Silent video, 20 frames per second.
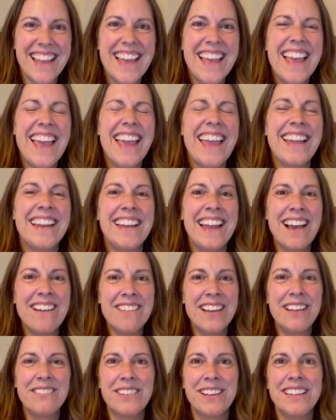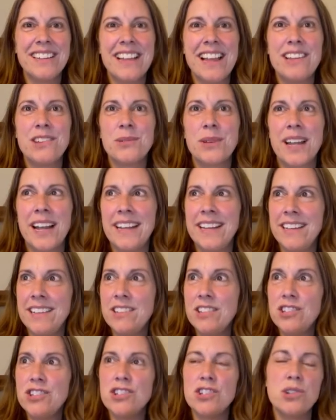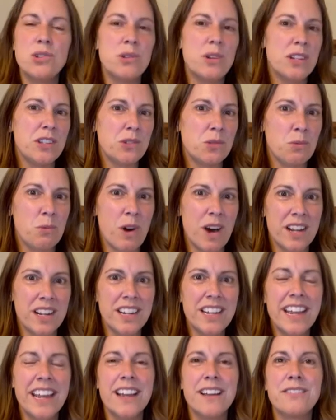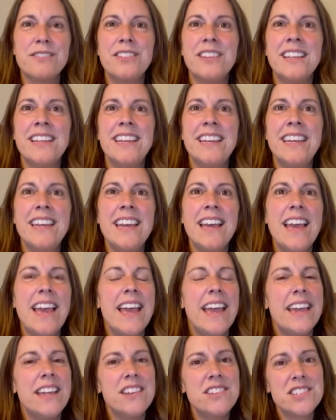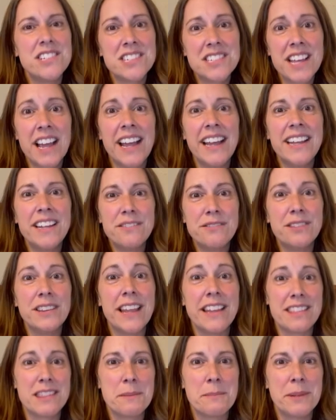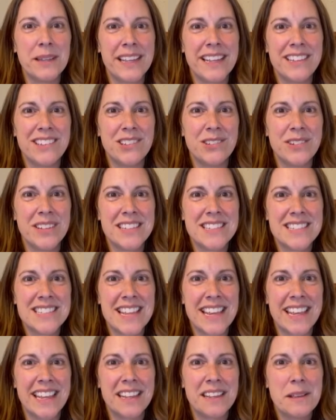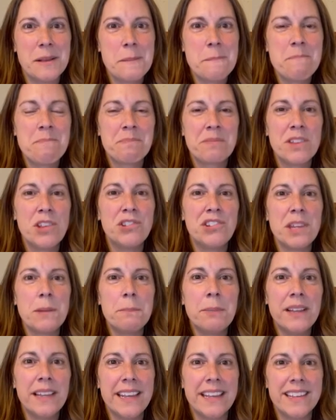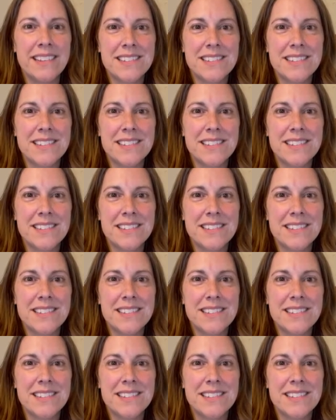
And now I realize what I need to do is water carefully and just kind of let the plant do its thing. You see, plants,